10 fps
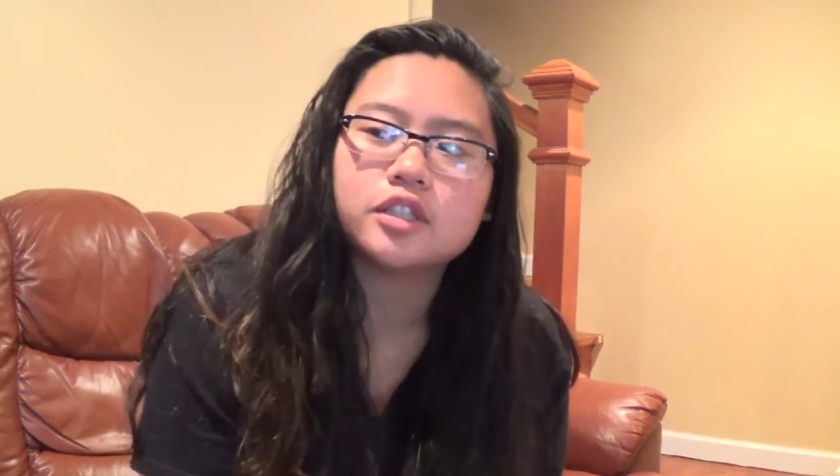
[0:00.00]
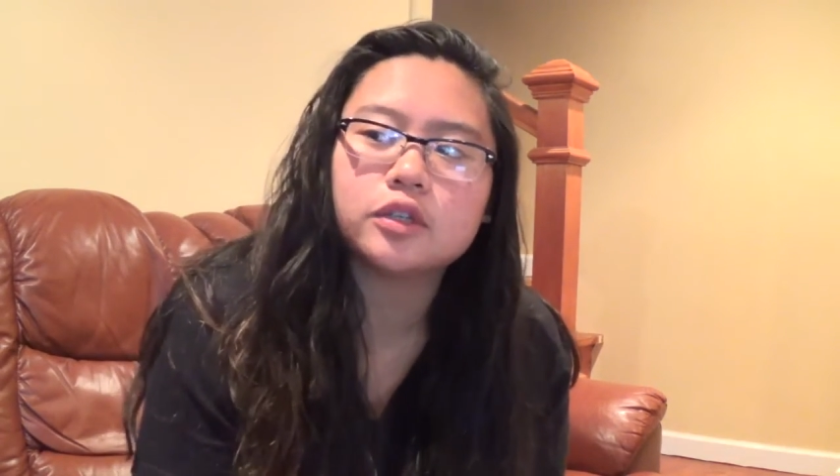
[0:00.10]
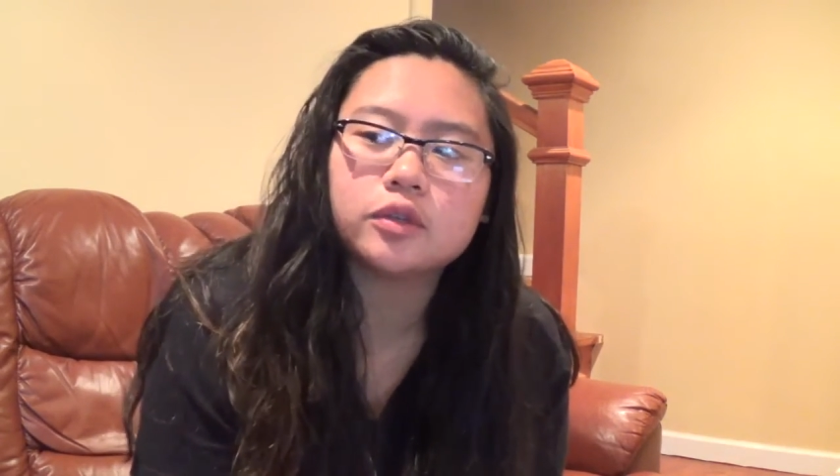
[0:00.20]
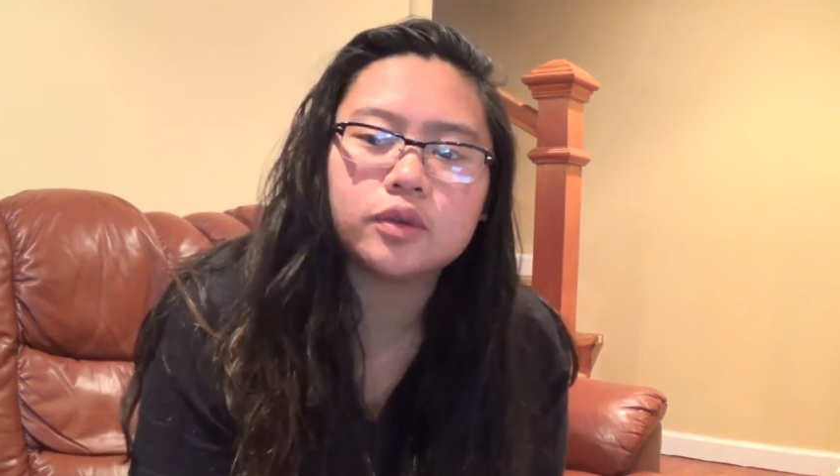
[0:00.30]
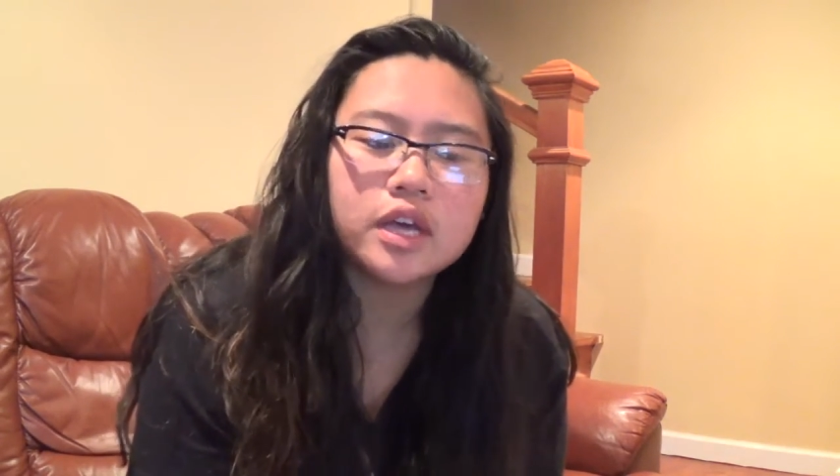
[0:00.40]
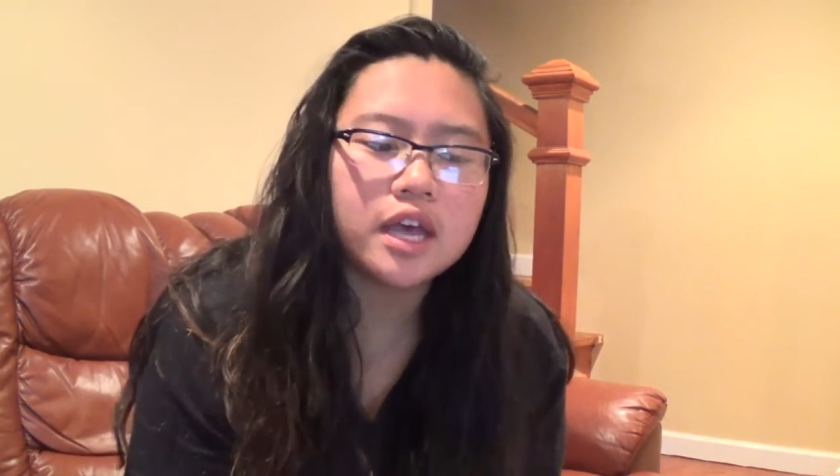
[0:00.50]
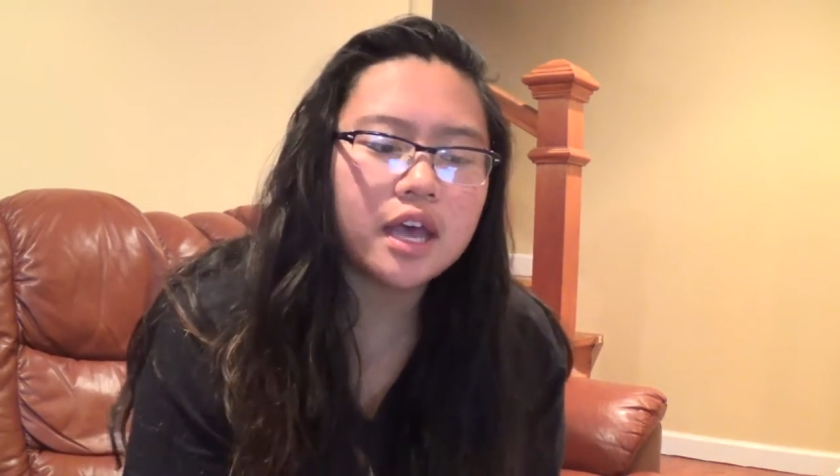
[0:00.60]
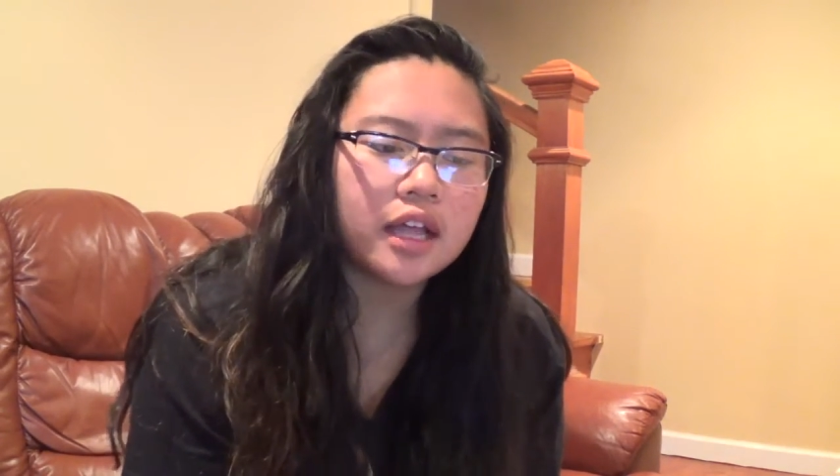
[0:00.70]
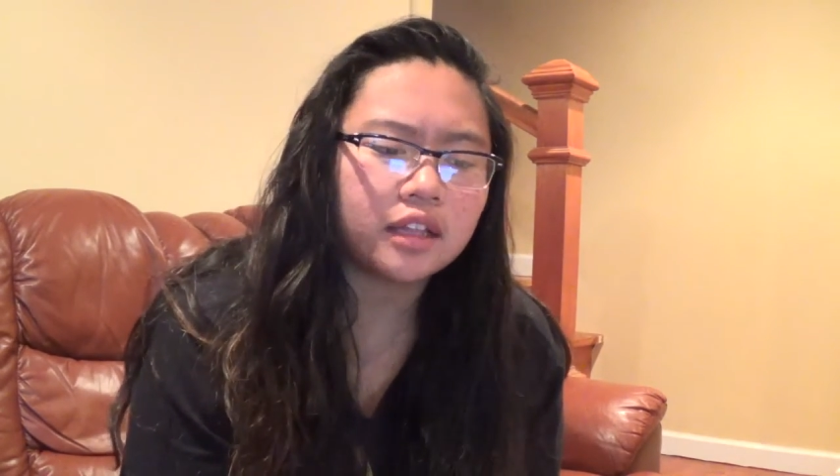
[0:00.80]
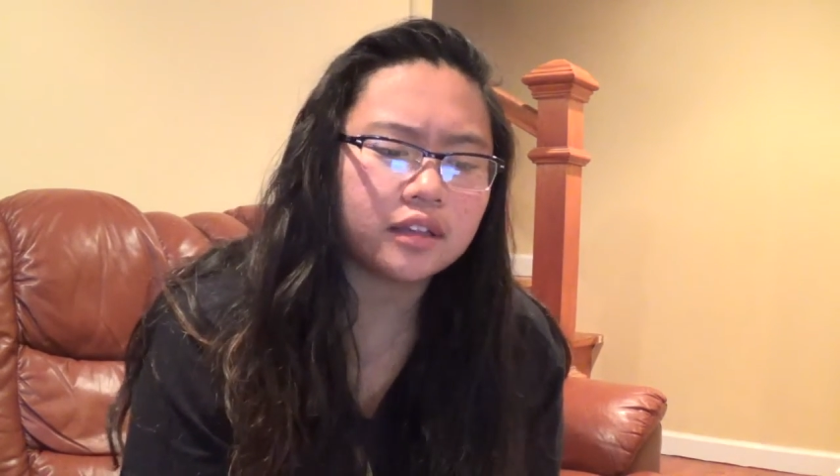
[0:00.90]
to
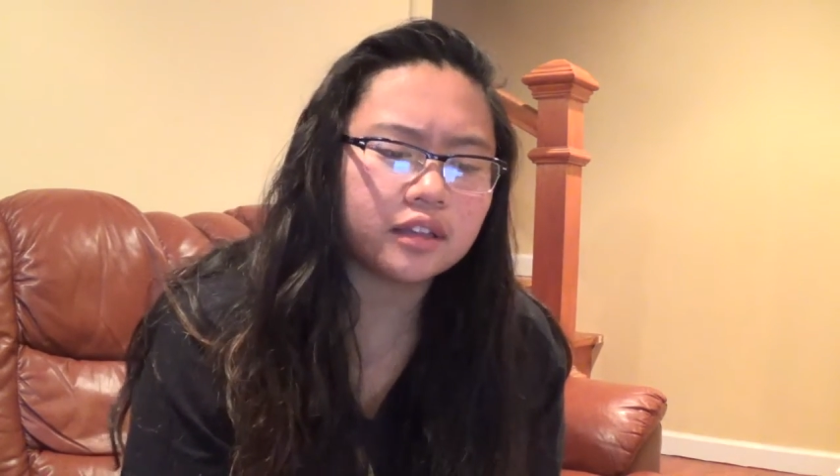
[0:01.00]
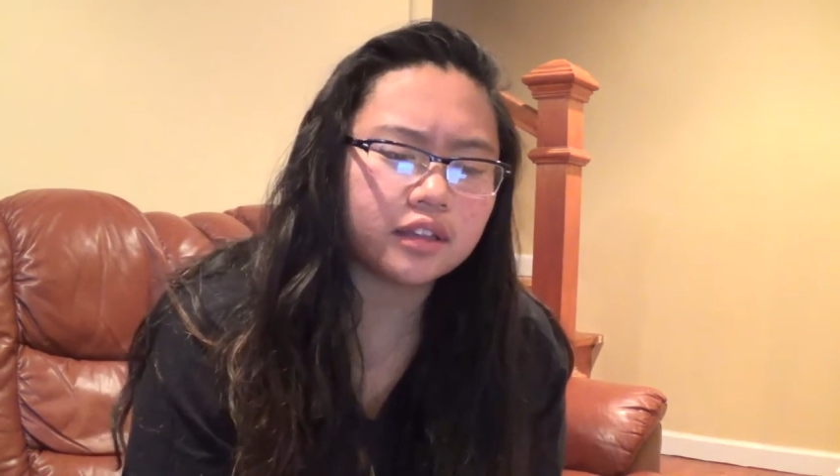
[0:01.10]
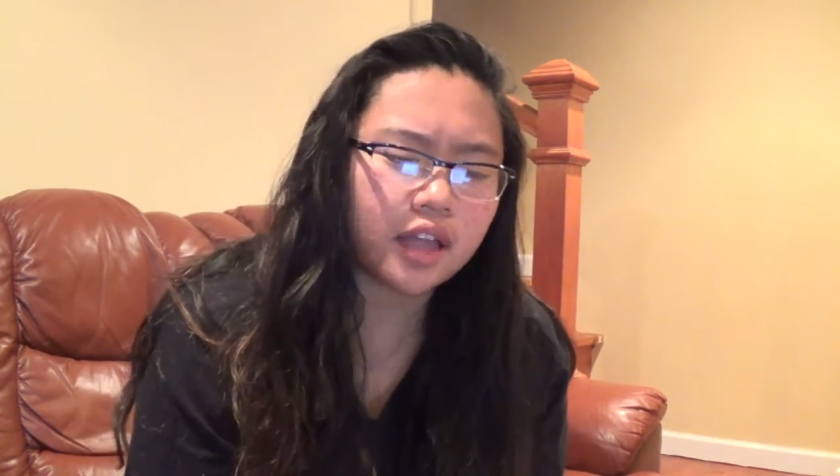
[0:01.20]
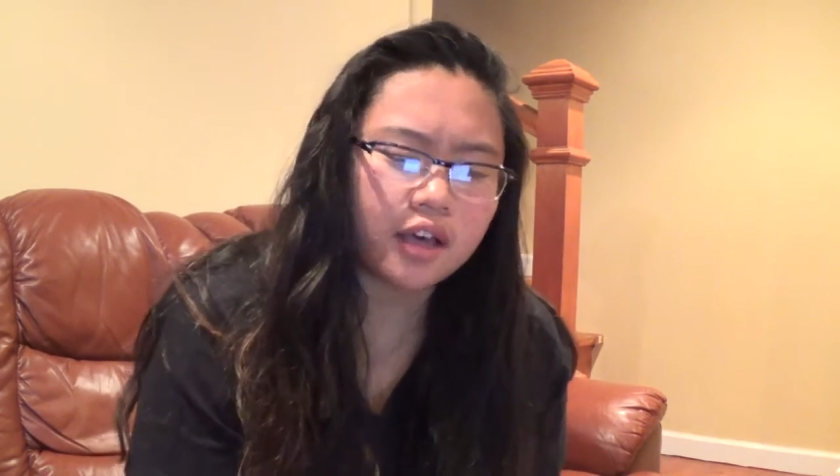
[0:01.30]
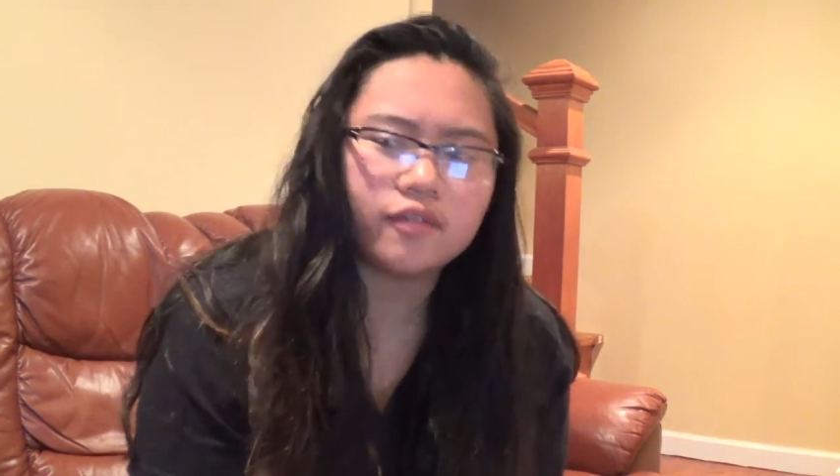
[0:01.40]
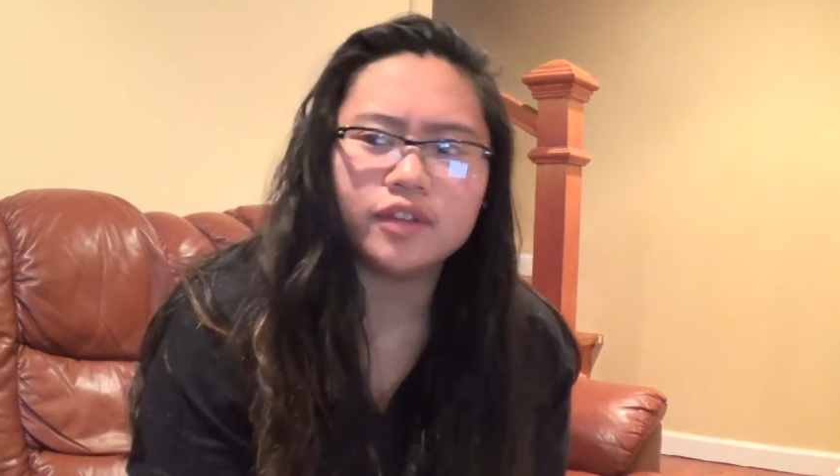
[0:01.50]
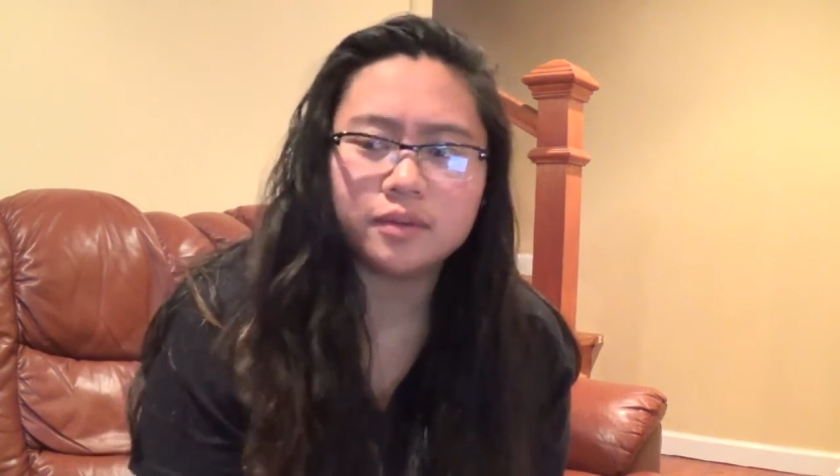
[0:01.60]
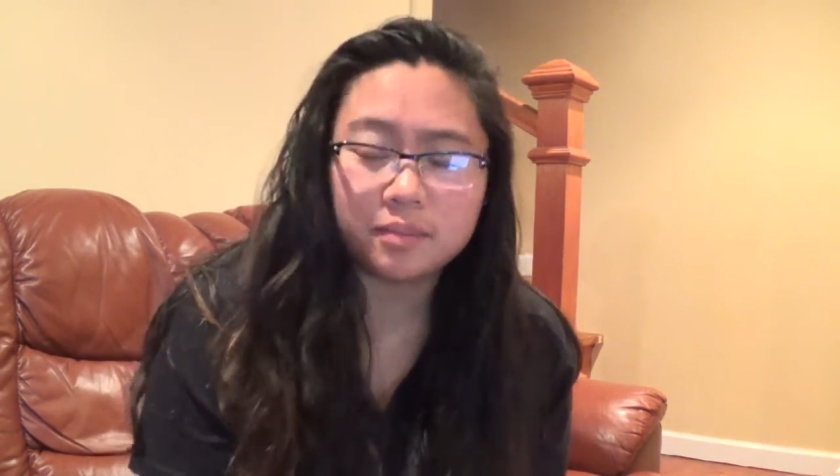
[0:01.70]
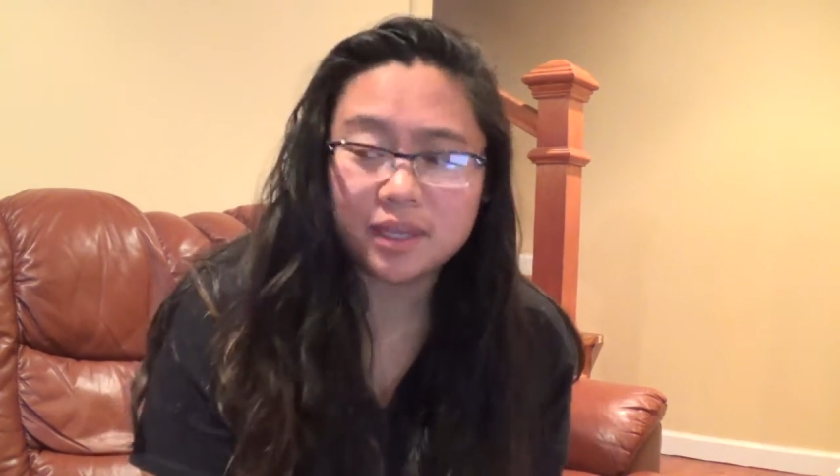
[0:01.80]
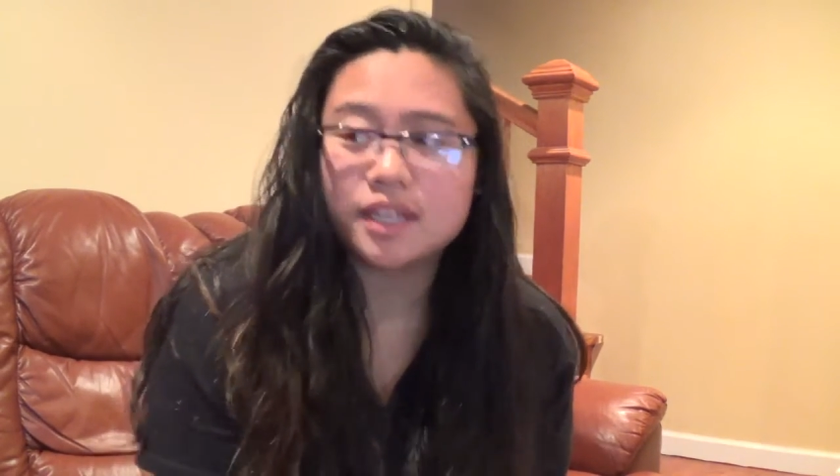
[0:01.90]
love and